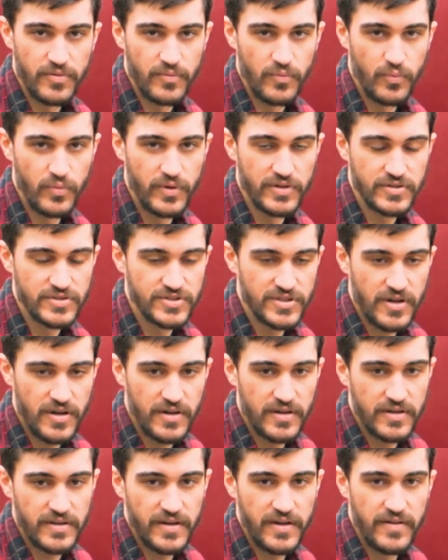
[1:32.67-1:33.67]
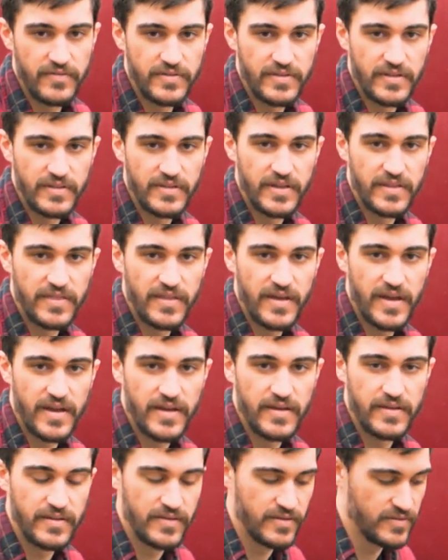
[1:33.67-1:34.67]
wheel chalk, everything like
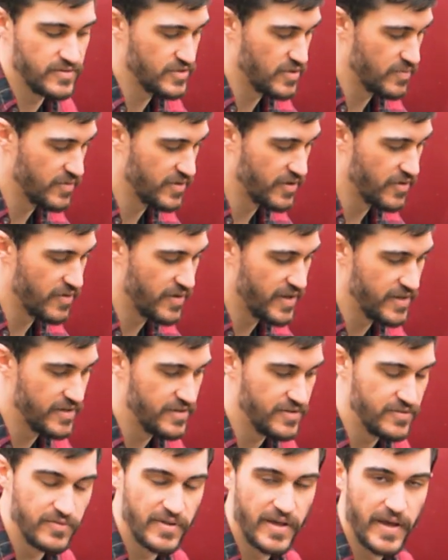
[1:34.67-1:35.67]
that. So I'm going to go ahead and do